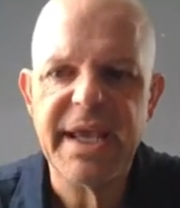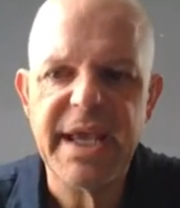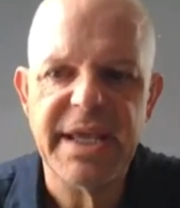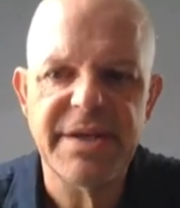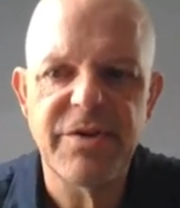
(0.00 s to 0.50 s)

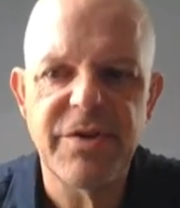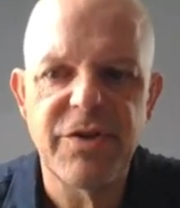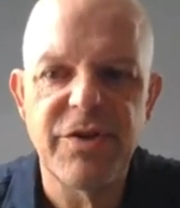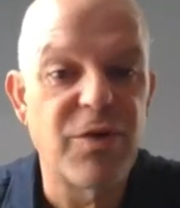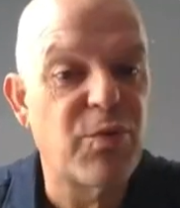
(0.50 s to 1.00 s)
and
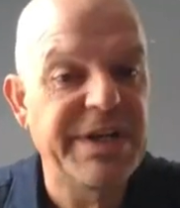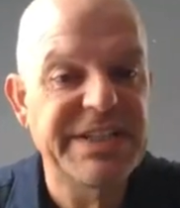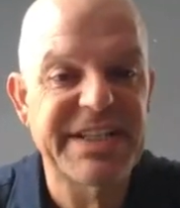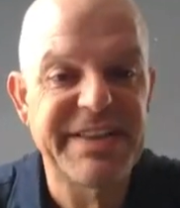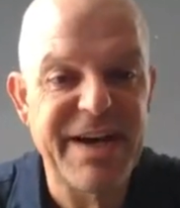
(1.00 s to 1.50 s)
the
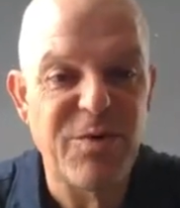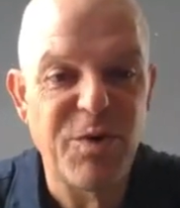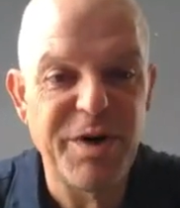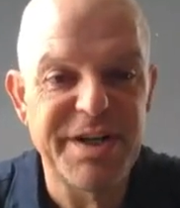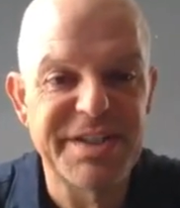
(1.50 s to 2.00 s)
reason that
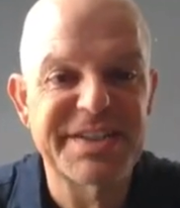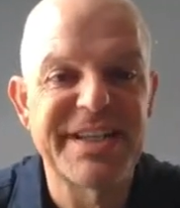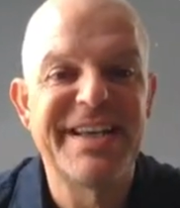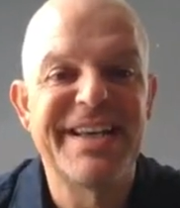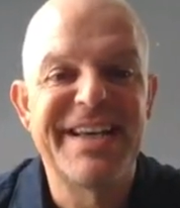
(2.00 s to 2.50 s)
was,
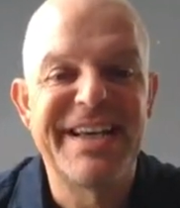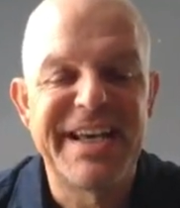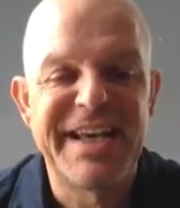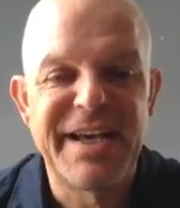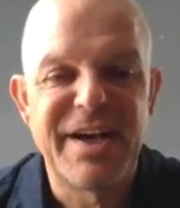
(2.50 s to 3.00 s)

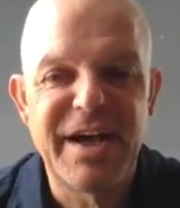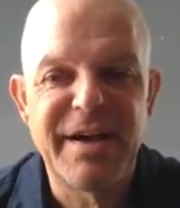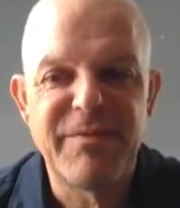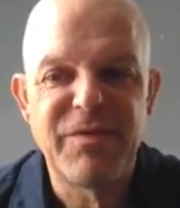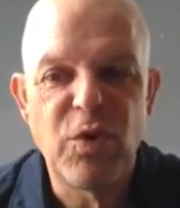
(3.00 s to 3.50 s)

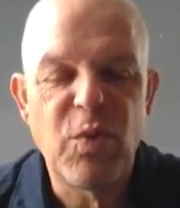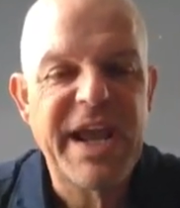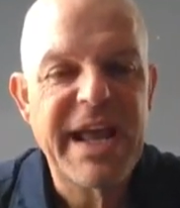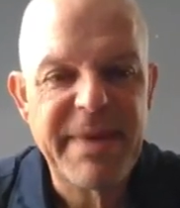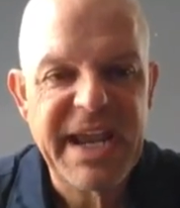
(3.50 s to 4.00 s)
the
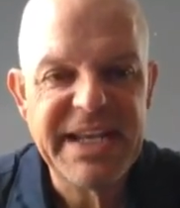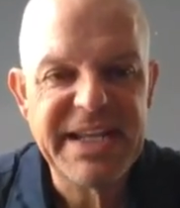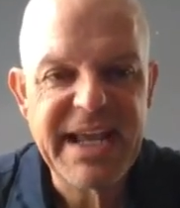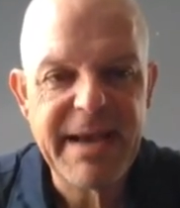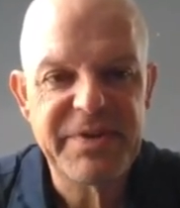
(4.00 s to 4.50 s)
way I'm
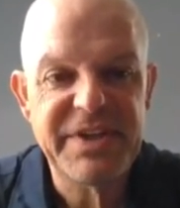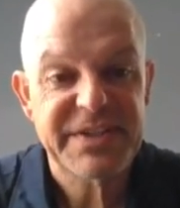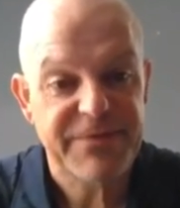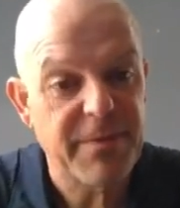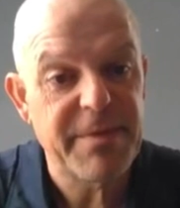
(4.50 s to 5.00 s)
handicapping
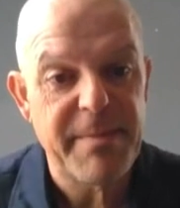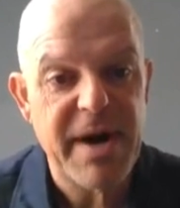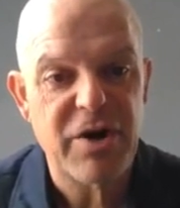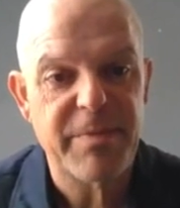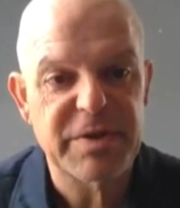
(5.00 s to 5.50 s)
this from the
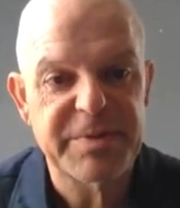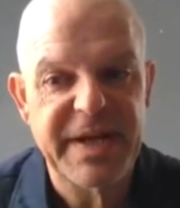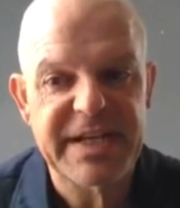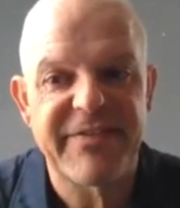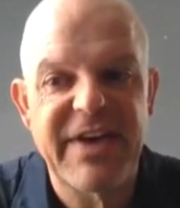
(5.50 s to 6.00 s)
model
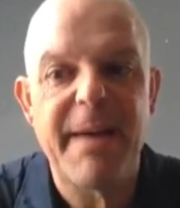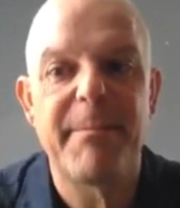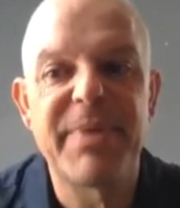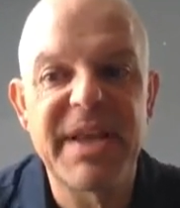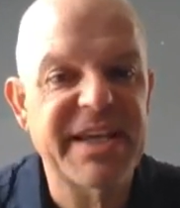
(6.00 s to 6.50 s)
perspective, I'm
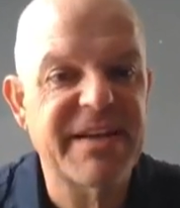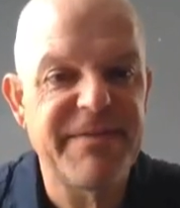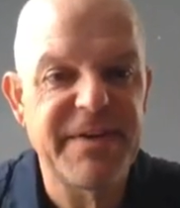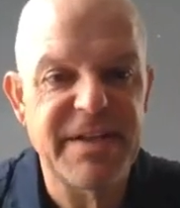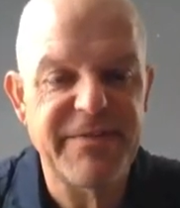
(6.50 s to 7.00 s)
playing
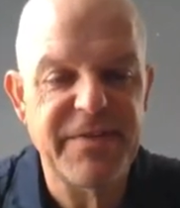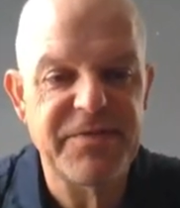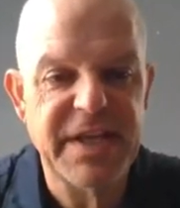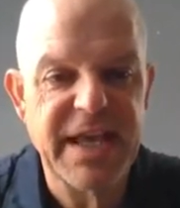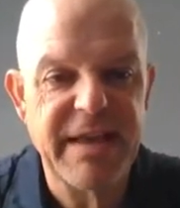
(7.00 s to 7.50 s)

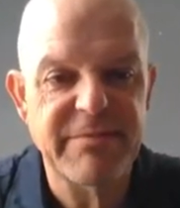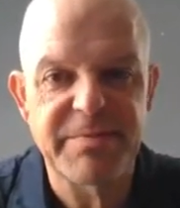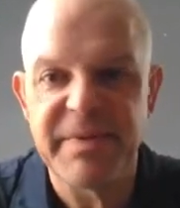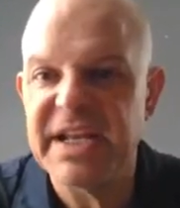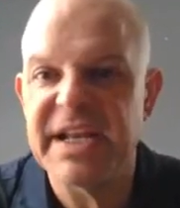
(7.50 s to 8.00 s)
50-50 games,
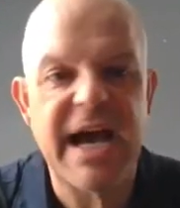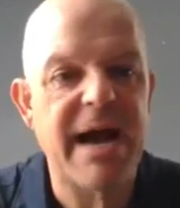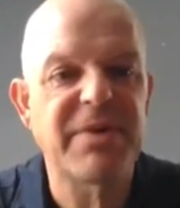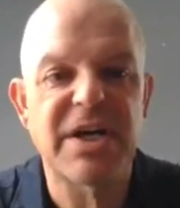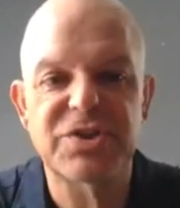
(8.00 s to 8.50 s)
meaning
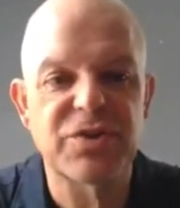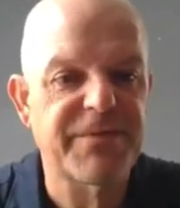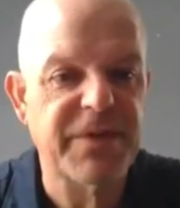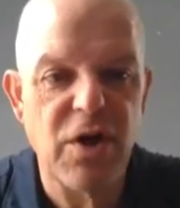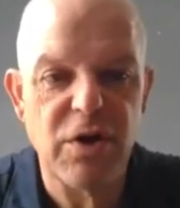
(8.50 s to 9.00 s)
I'm not sure
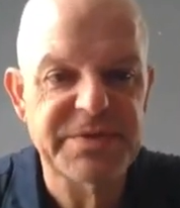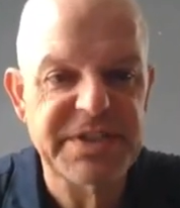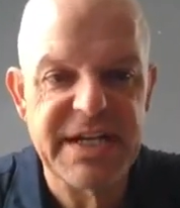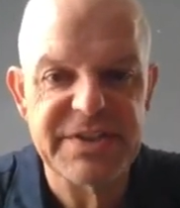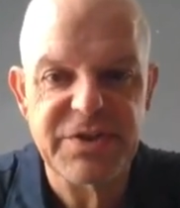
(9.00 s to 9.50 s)
if the home
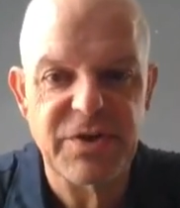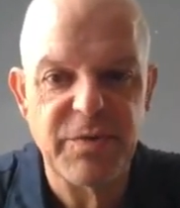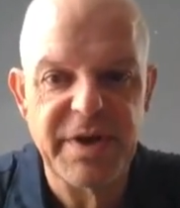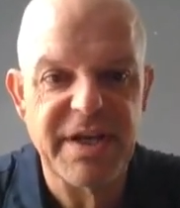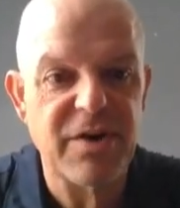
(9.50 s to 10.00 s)
side is going to win